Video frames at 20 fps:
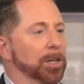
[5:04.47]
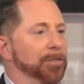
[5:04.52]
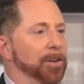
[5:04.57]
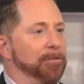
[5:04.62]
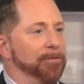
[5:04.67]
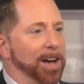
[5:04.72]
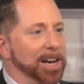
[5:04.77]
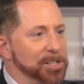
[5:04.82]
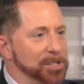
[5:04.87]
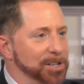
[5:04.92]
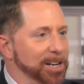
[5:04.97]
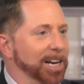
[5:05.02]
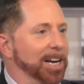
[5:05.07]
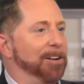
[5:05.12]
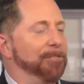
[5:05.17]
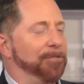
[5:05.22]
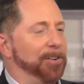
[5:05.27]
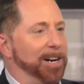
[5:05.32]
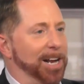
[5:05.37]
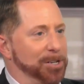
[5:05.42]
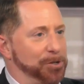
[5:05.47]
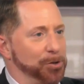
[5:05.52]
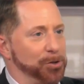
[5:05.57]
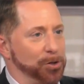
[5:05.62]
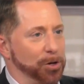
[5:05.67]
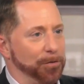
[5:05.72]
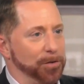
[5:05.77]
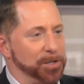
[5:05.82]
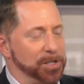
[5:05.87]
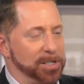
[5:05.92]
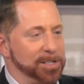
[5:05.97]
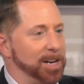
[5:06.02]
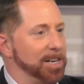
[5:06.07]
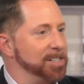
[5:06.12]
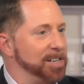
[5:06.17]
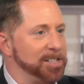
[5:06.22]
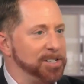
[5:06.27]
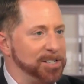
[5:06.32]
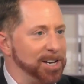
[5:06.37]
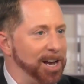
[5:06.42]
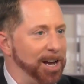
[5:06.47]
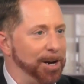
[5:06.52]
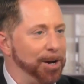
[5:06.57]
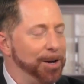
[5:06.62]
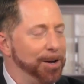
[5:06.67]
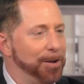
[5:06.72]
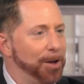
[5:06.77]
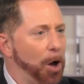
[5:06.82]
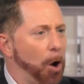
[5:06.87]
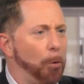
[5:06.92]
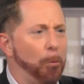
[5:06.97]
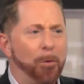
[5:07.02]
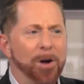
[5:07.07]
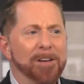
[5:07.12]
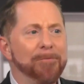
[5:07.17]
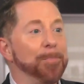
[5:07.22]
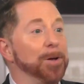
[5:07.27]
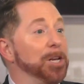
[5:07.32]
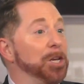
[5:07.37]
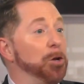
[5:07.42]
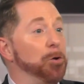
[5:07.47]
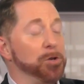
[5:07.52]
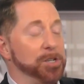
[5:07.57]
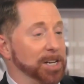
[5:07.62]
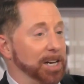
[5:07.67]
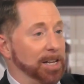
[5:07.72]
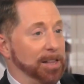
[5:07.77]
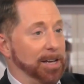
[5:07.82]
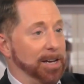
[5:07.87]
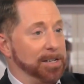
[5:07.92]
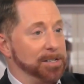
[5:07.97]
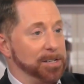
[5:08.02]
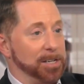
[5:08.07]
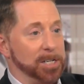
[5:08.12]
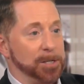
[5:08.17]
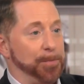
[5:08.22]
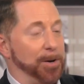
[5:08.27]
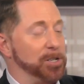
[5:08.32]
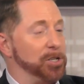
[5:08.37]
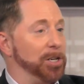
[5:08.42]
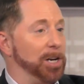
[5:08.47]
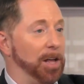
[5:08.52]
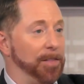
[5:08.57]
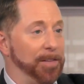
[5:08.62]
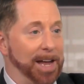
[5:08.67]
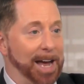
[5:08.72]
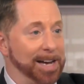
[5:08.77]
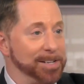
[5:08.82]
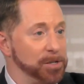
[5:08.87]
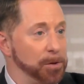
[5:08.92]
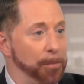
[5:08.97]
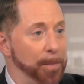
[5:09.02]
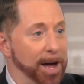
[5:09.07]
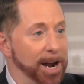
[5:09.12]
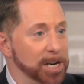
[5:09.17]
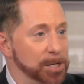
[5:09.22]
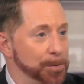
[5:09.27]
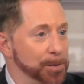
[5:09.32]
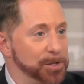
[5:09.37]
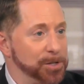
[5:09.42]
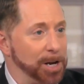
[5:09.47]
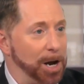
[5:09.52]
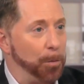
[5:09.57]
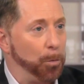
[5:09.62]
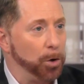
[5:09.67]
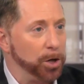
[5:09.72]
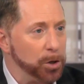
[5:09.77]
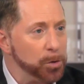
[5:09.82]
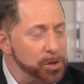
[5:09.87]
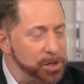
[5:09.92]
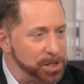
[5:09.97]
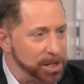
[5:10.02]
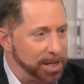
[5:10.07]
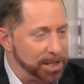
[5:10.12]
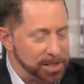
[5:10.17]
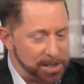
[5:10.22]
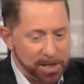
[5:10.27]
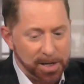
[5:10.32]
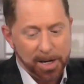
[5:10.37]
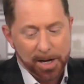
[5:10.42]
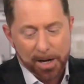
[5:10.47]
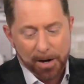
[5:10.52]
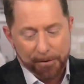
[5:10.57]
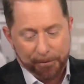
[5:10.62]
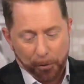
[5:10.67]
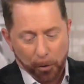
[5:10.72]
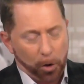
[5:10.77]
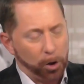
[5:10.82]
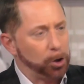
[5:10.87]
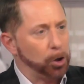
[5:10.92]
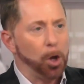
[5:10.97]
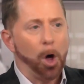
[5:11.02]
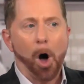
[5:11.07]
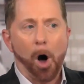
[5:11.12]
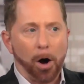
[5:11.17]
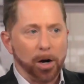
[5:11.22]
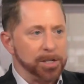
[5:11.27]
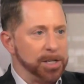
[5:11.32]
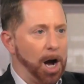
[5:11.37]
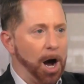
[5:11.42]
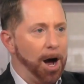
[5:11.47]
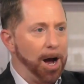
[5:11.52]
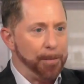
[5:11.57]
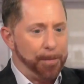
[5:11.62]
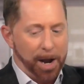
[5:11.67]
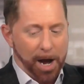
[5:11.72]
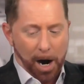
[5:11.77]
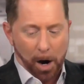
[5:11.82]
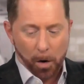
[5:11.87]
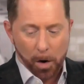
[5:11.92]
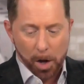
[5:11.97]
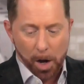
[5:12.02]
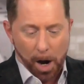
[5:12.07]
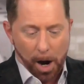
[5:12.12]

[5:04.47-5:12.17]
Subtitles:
of investing and financial services, as I said, we've been using this, and especially on the asset management side where you sit, for a long time now.